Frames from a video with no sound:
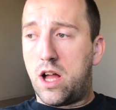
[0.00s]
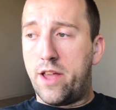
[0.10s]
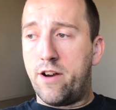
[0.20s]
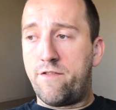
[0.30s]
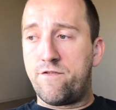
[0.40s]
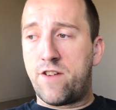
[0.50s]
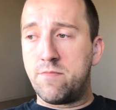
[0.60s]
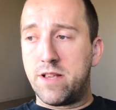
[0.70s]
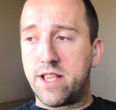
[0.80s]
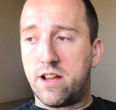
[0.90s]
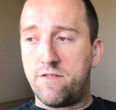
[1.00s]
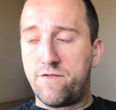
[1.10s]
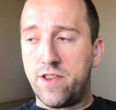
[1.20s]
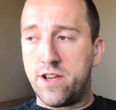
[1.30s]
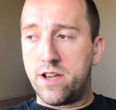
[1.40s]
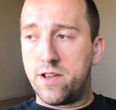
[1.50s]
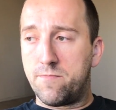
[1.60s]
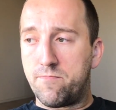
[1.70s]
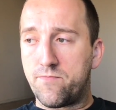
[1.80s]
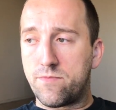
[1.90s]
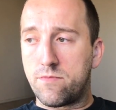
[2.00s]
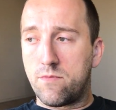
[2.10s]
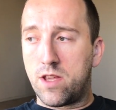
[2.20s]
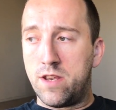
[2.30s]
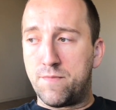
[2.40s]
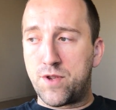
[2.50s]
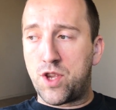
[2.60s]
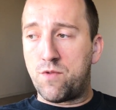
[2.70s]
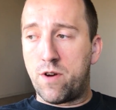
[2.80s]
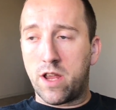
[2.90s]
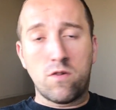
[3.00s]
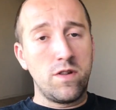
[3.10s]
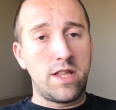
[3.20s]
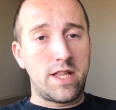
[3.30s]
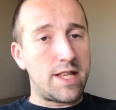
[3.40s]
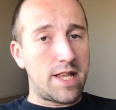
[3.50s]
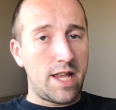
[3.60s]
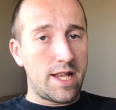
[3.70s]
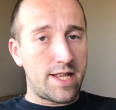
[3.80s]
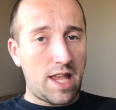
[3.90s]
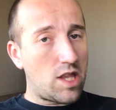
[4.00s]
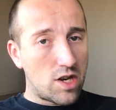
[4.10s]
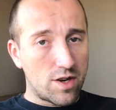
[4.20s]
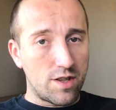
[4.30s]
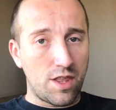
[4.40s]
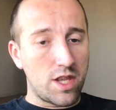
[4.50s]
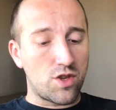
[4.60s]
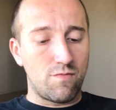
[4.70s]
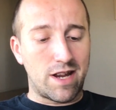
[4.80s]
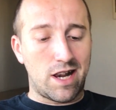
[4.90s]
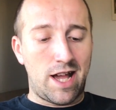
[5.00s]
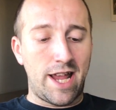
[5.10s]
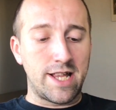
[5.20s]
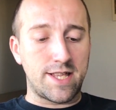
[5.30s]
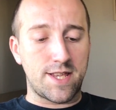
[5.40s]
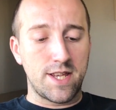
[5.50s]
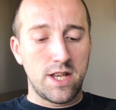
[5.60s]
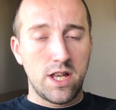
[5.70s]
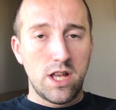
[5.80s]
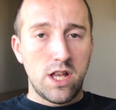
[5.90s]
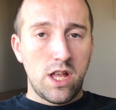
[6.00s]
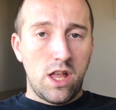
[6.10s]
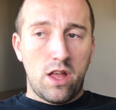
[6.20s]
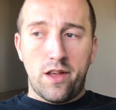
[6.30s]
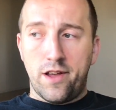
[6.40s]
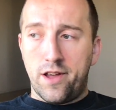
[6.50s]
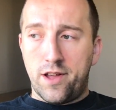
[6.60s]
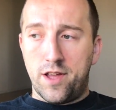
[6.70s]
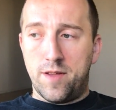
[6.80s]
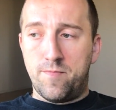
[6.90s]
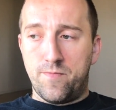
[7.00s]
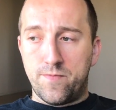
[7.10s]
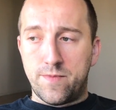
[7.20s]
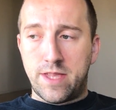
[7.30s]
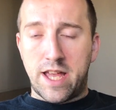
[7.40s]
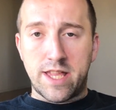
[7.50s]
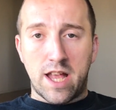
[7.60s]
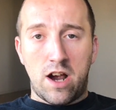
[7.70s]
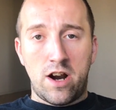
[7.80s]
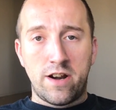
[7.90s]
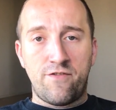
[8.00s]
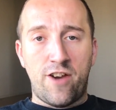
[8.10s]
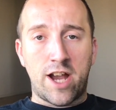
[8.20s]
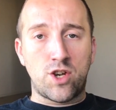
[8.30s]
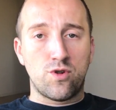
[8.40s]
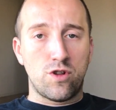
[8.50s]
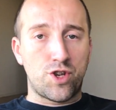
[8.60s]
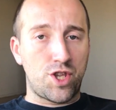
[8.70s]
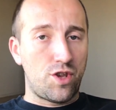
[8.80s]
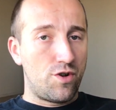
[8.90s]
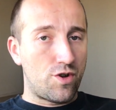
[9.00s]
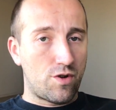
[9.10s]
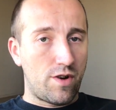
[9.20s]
I often find myself in a position where I could say certain things to my clients uh, that aren't factual just in order to